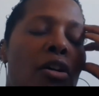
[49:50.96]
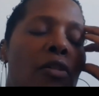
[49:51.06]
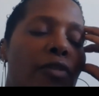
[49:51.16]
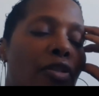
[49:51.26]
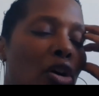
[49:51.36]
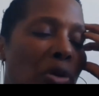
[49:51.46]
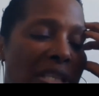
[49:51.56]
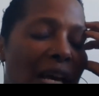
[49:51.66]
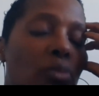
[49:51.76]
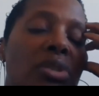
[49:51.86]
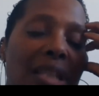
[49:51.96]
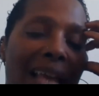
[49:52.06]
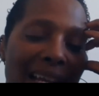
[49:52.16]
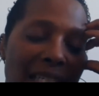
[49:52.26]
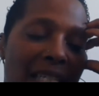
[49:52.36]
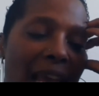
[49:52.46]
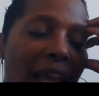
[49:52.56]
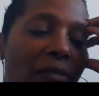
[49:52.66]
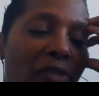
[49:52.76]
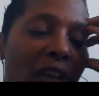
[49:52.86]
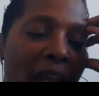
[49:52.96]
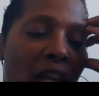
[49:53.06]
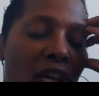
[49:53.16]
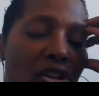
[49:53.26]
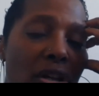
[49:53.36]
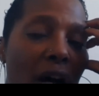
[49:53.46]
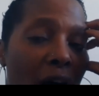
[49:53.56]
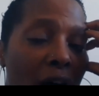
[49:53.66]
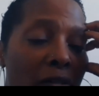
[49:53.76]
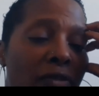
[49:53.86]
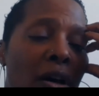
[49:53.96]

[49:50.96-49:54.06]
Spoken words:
For those that would like to take advantage of,